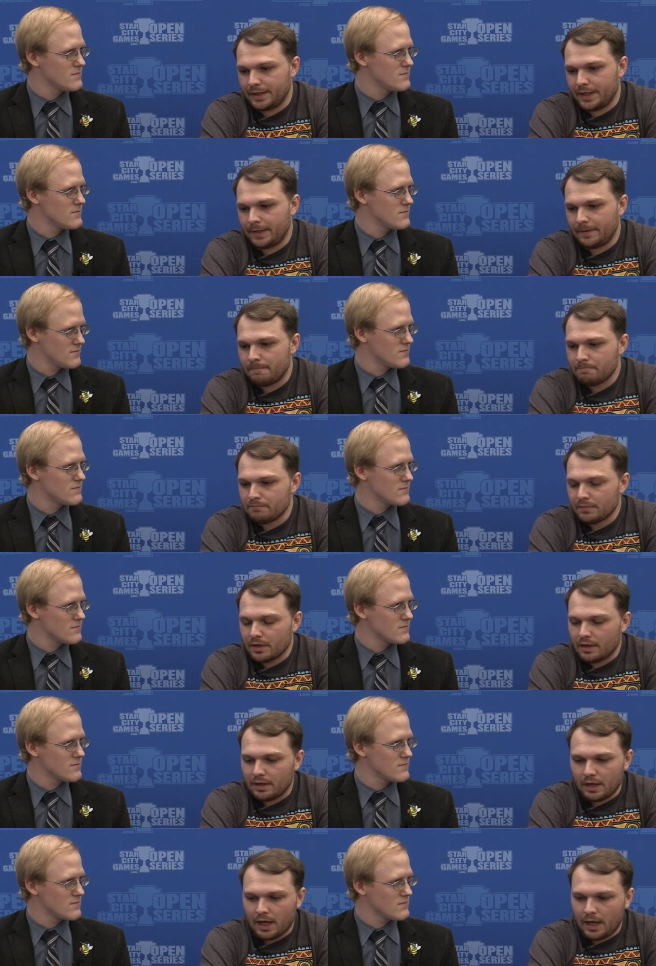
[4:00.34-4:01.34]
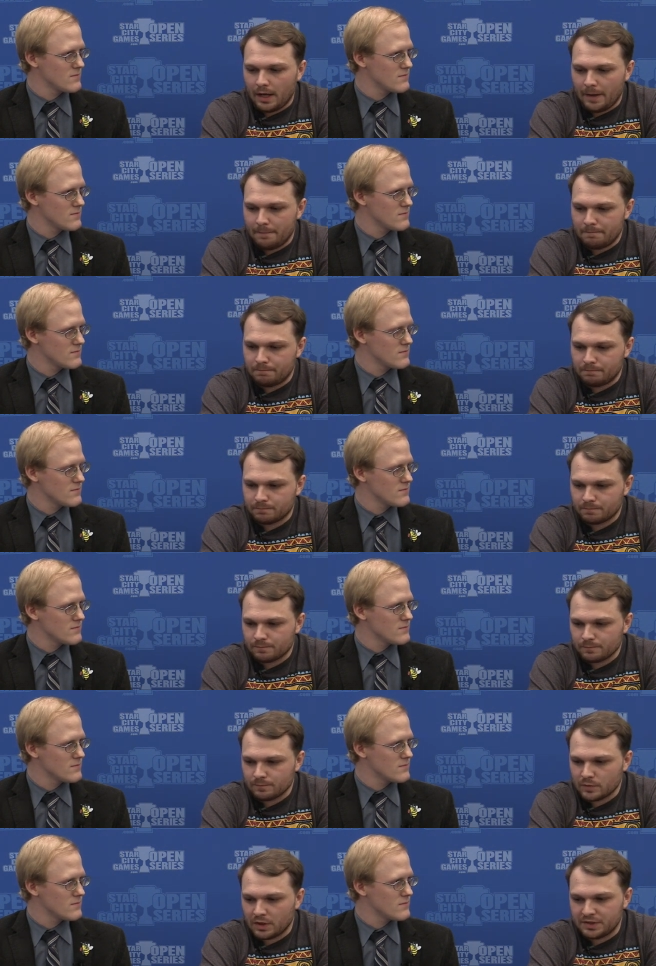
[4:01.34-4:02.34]
Speaker 1: it. Um,
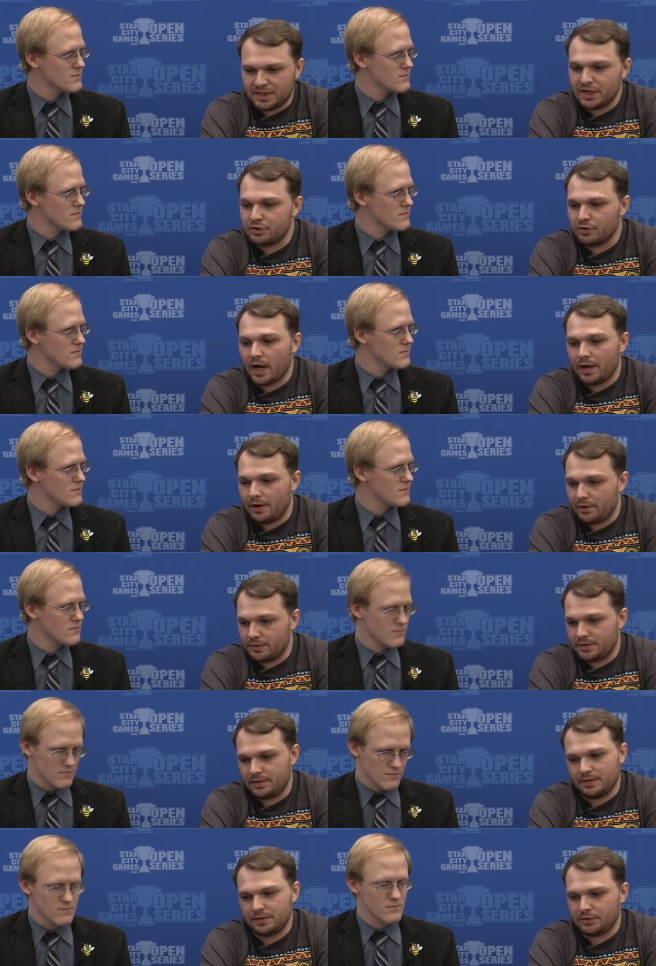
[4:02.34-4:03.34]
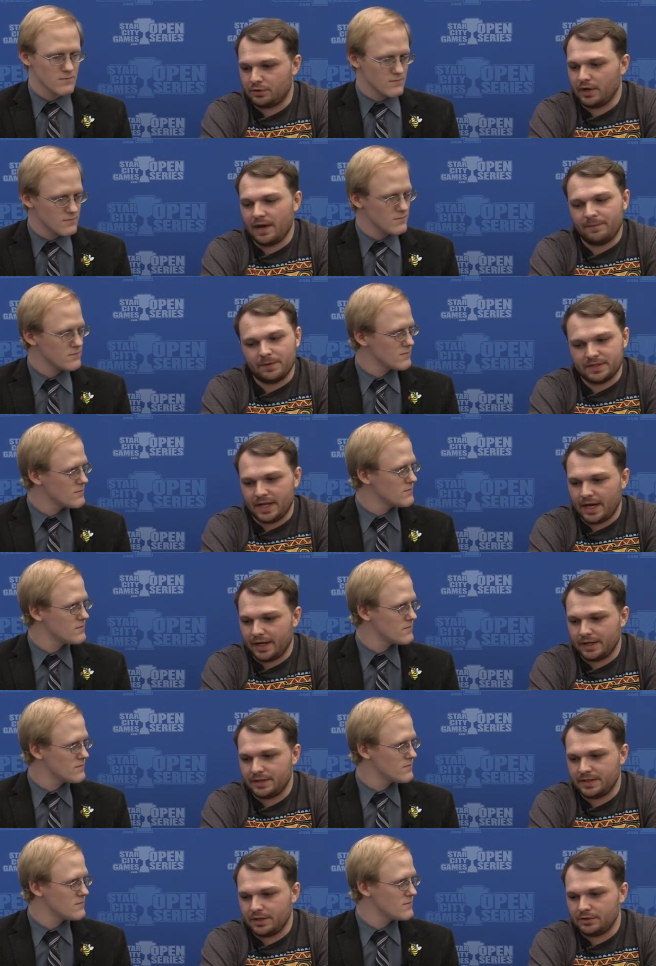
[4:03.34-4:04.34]
Siege Rhinos. It's great for
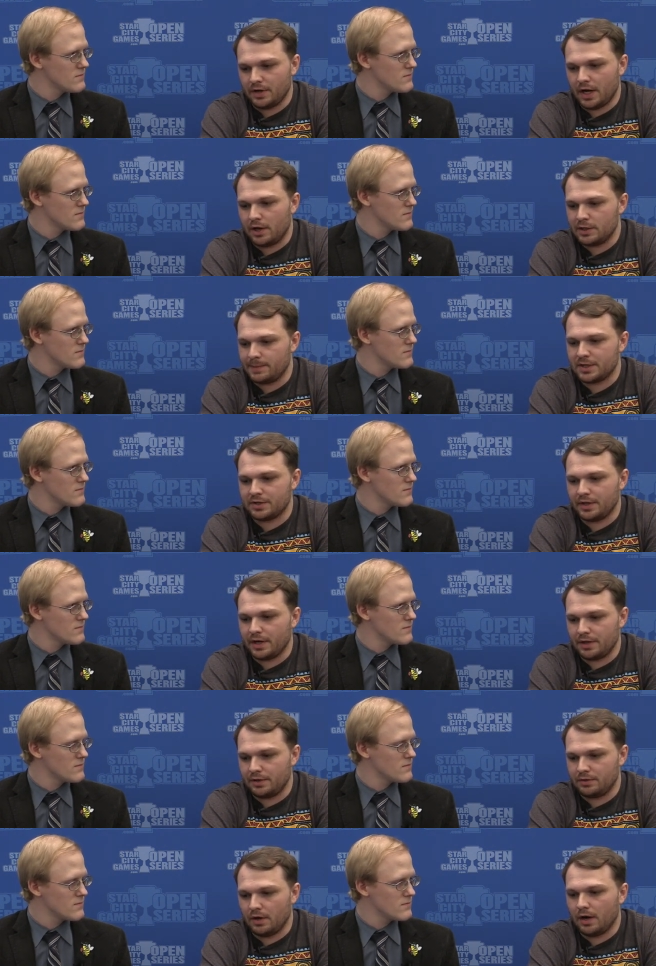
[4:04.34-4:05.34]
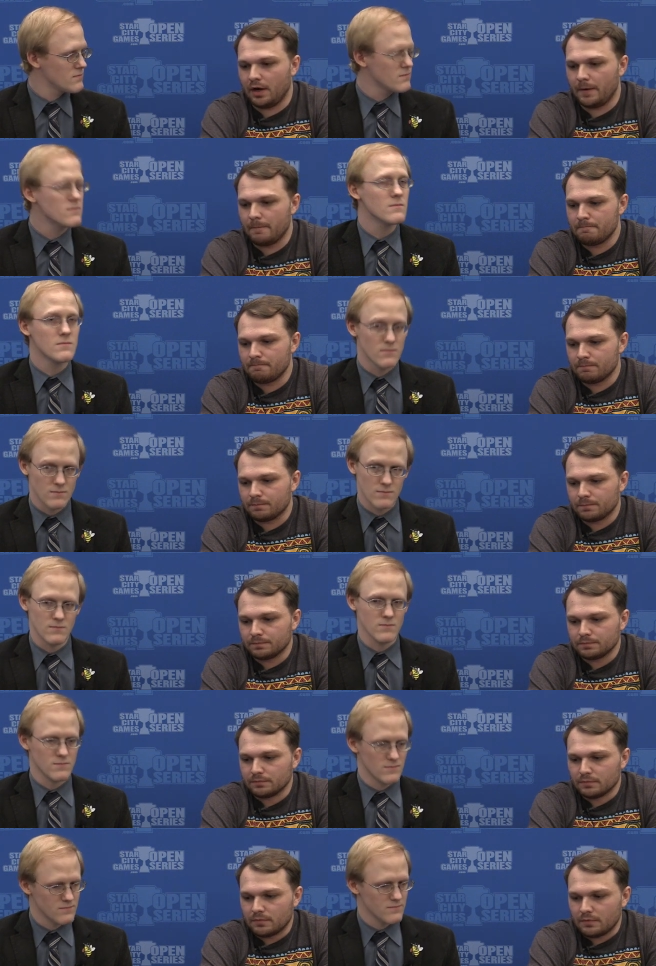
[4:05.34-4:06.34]
snagging a Siege Rhino, especially on the draw. Mm
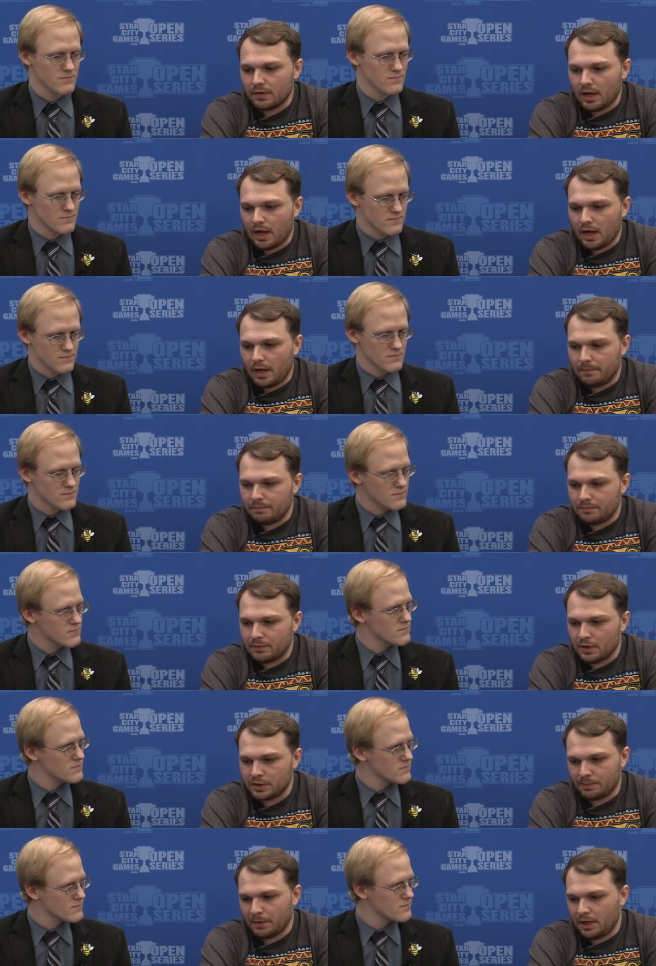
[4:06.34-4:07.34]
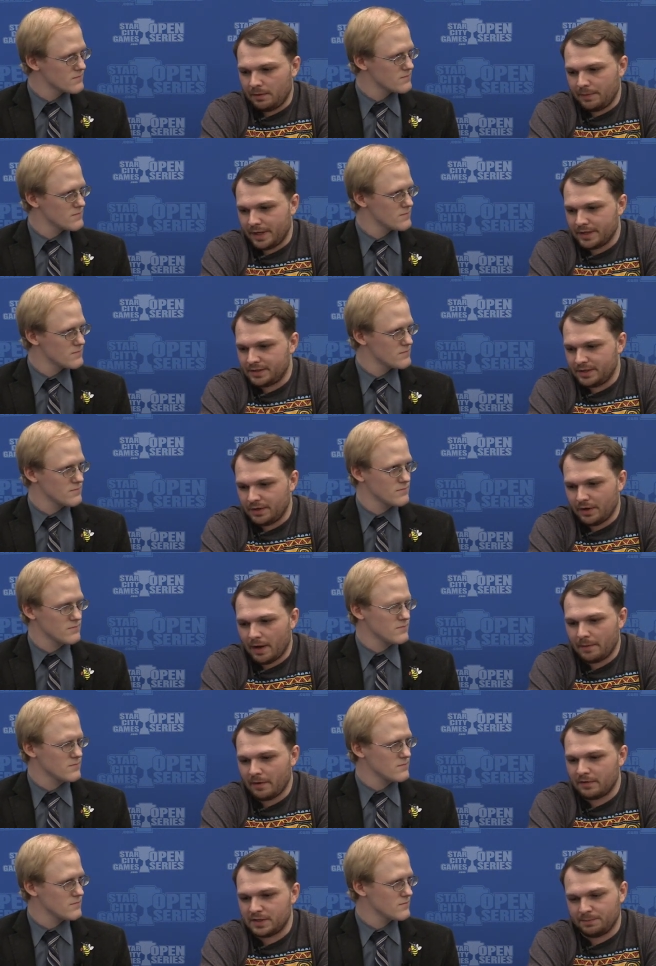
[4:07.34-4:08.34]
-hmm. um, those are probably the biggest two.
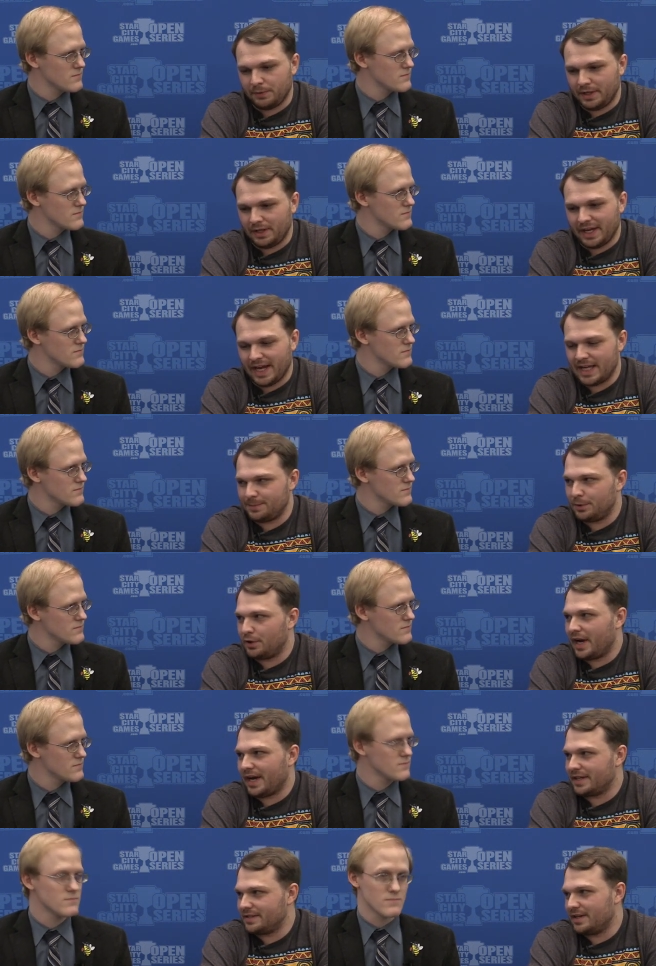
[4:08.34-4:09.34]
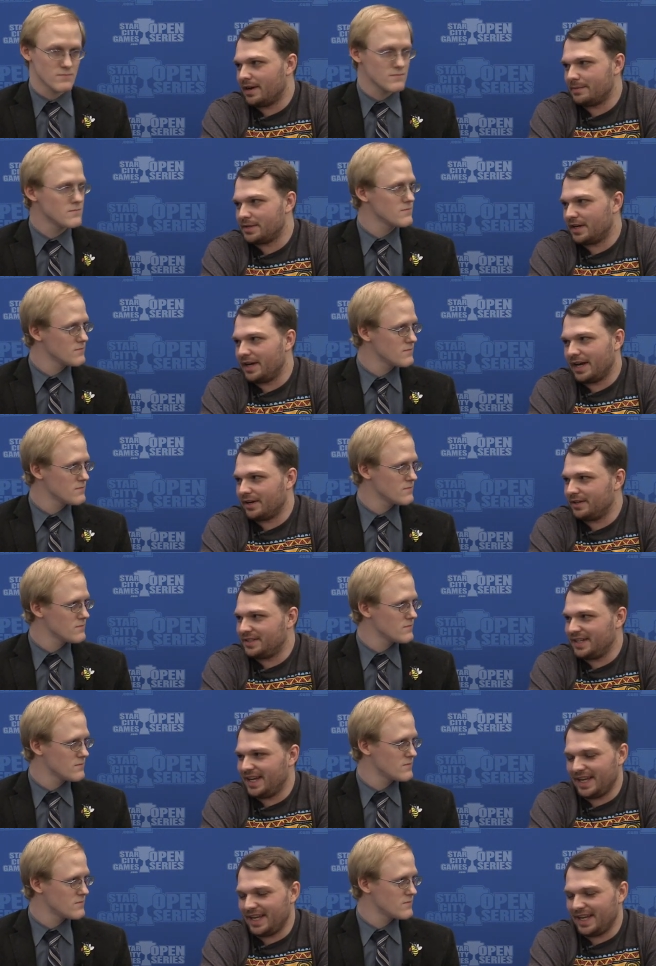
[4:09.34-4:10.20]
I, I've just played like Esper Dragons and Abzan Aggro today.